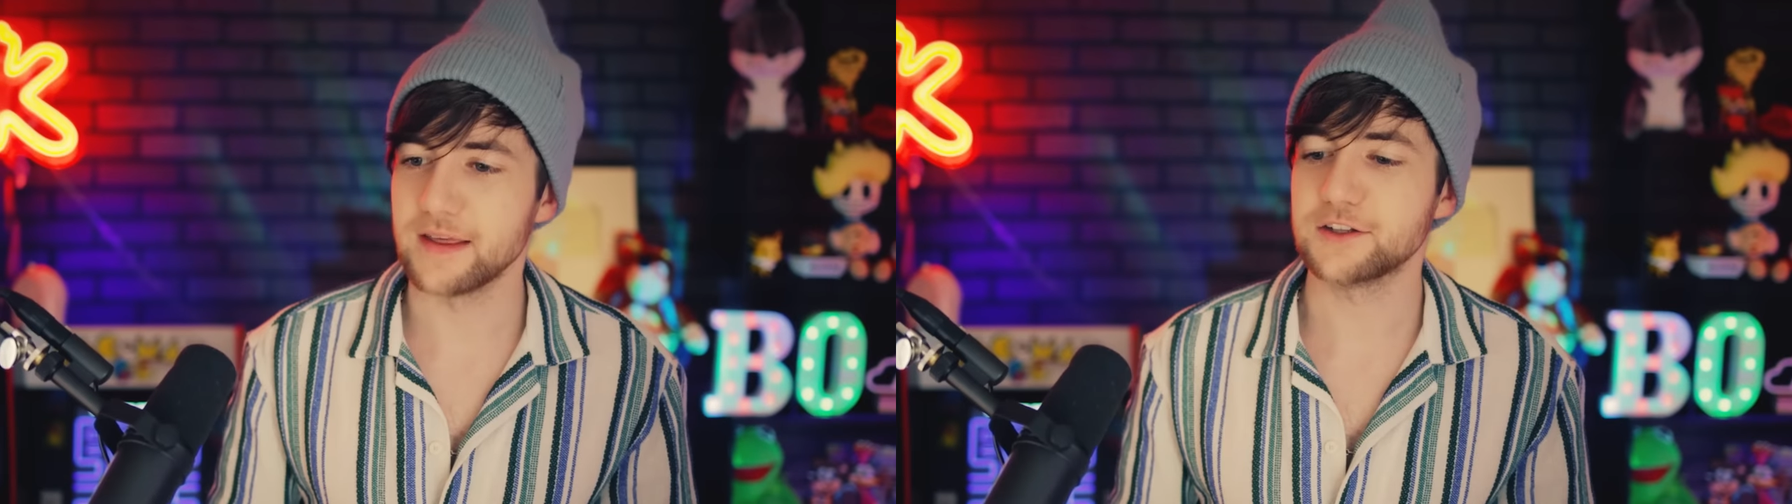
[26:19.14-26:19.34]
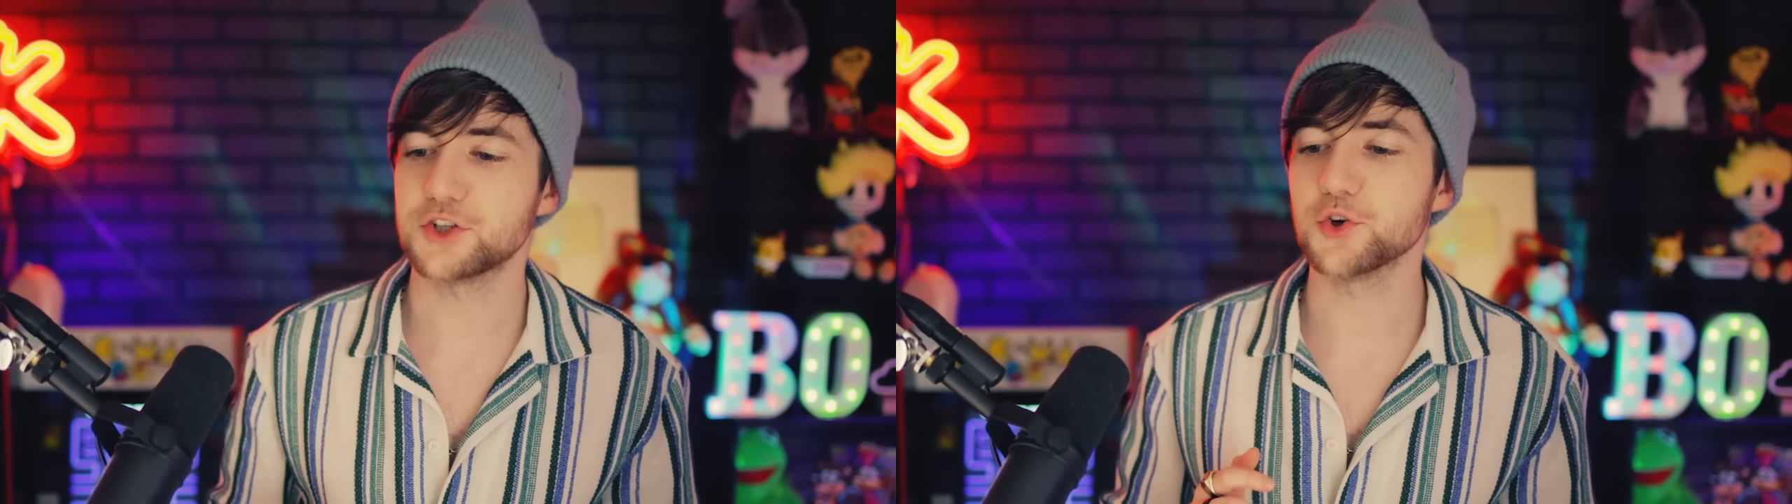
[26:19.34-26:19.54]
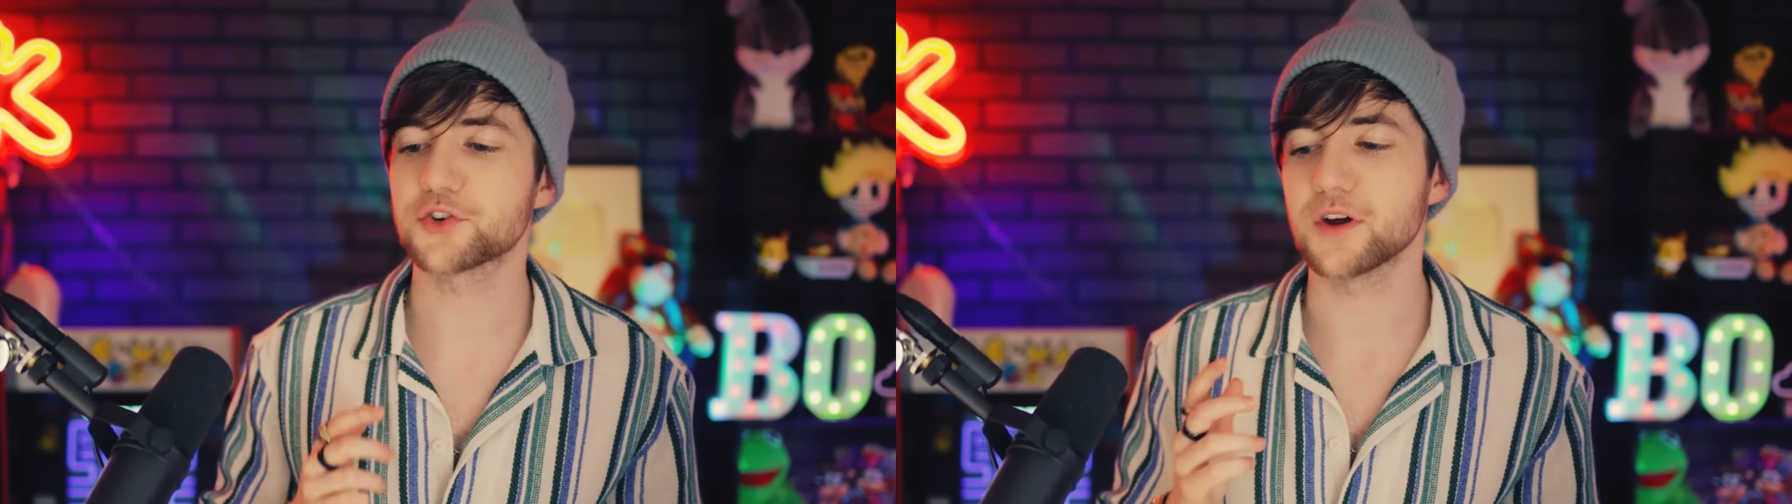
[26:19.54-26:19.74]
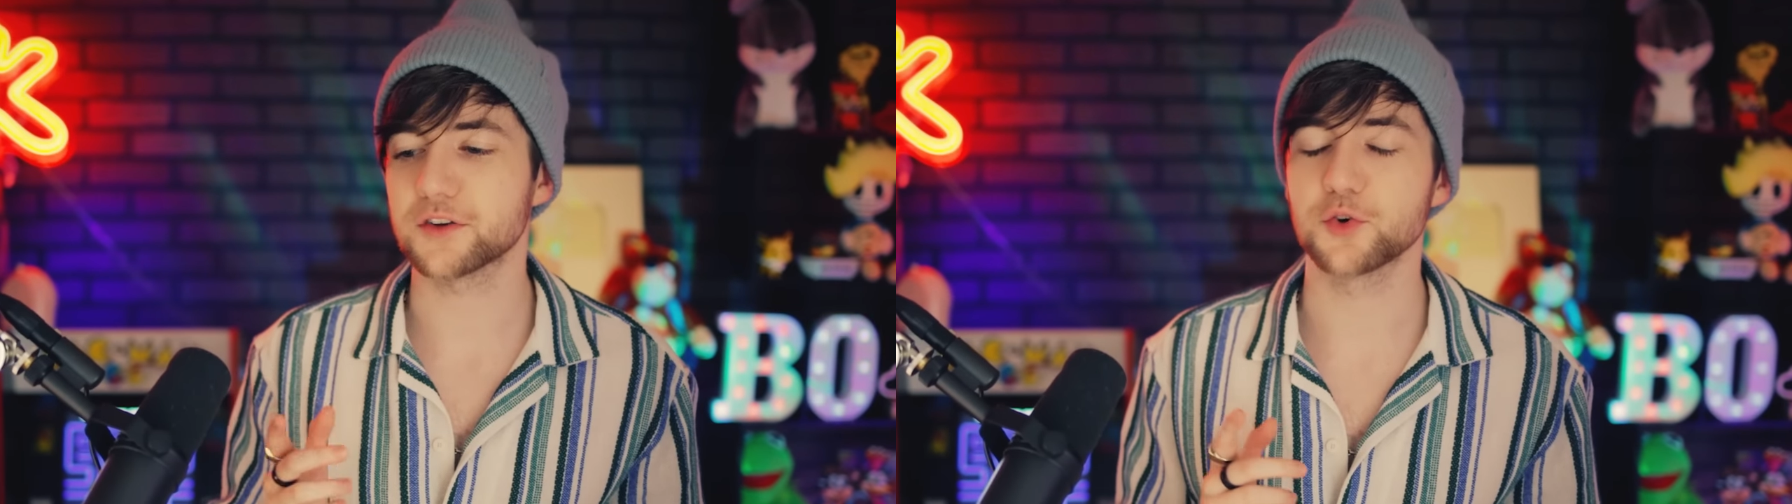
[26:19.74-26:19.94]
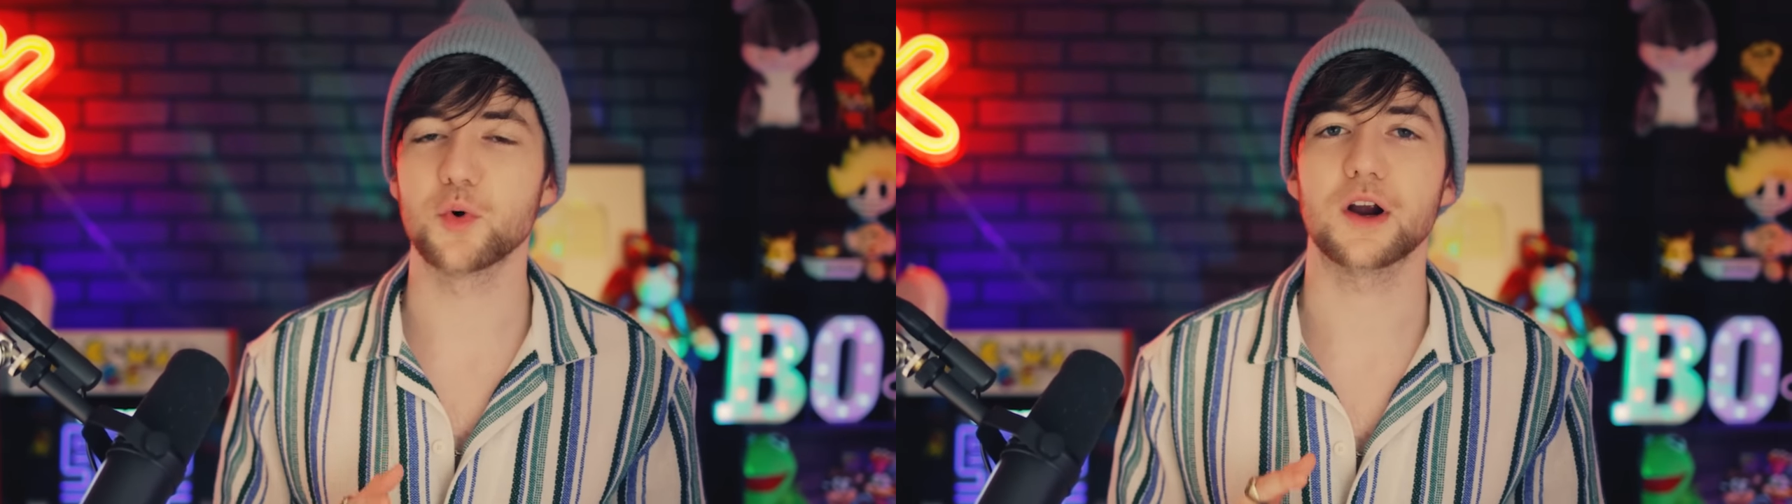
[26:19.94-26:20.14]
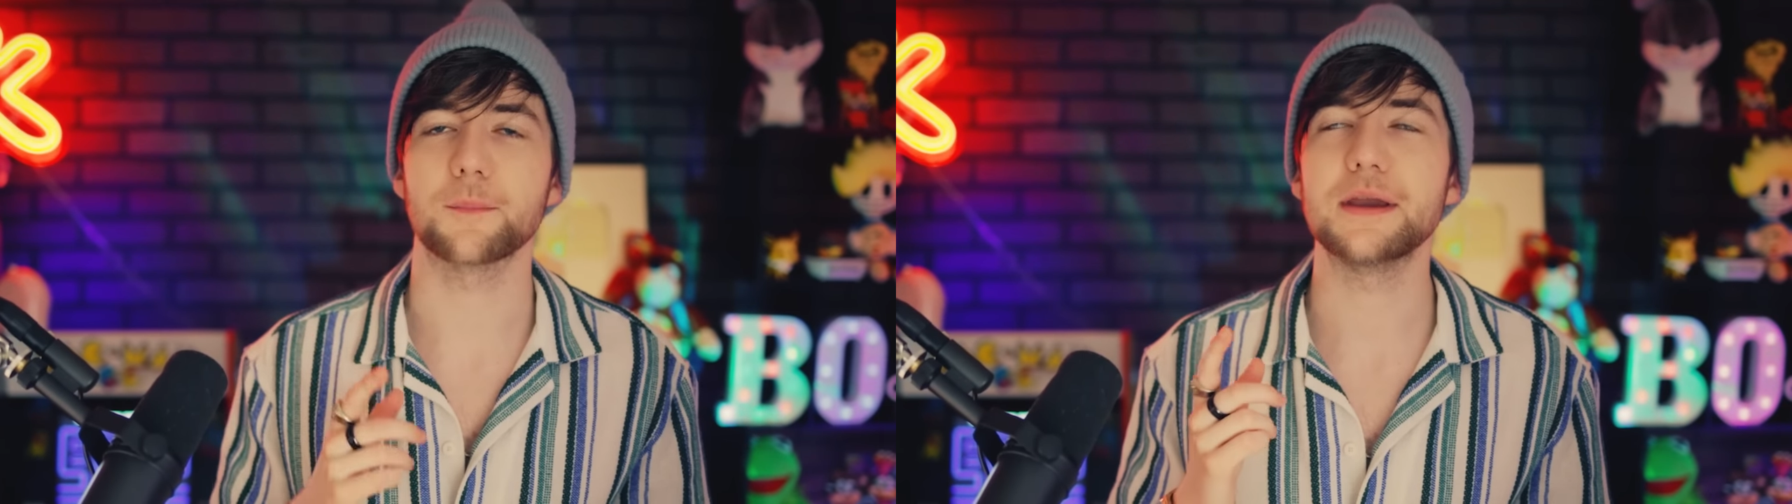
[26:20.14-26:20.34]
they choose not to work.